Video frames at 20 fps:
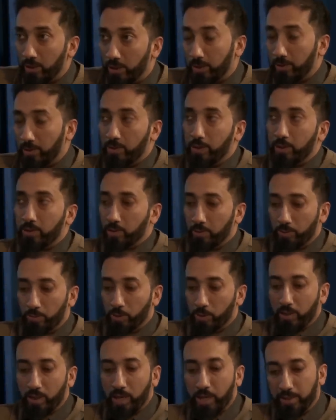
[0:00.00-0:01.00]
It, it's a
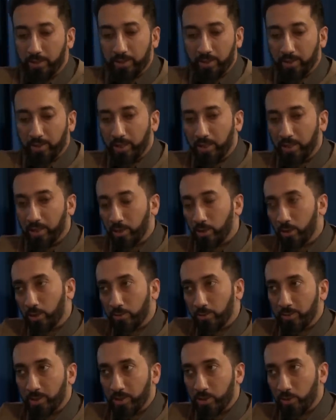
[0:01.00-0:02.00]
book I dedicated along
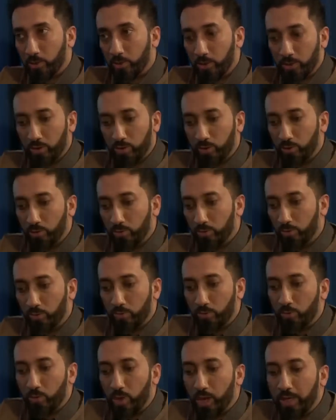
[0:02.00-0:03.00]
with my student to
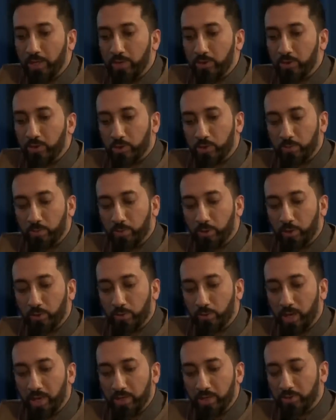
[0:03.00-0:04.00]
why is this
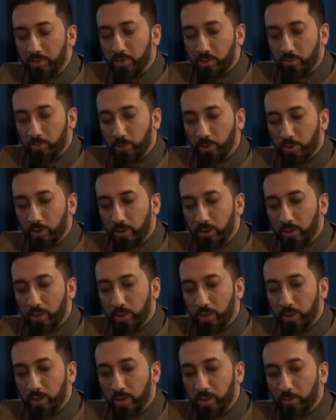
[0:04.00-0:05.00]
book? Why is this book?
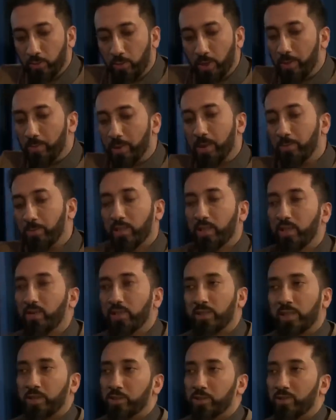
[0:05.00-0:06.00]
Why am I
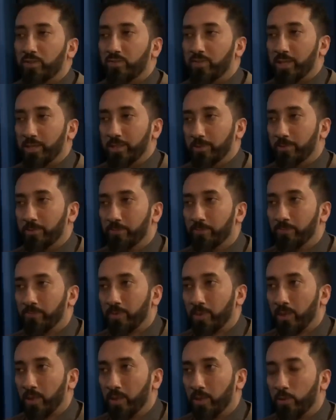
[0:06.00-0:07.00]
believing that it's divine?
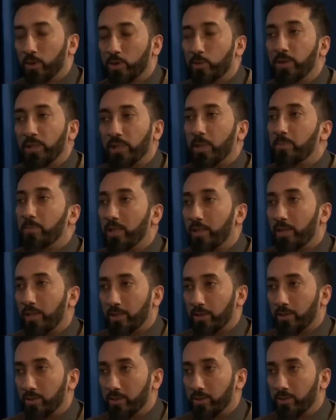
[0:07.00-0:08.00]
What's making me
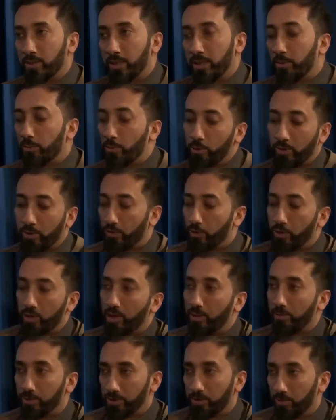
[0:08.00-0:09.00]
think this? And I wrote it for a
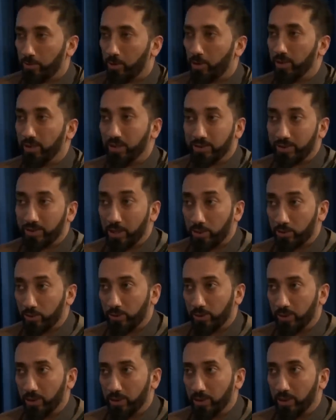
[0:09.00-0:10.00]
non-Muslim audience
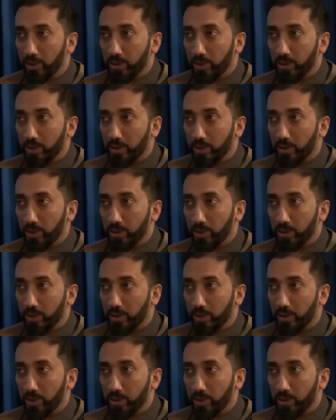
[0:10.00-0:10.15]
actually.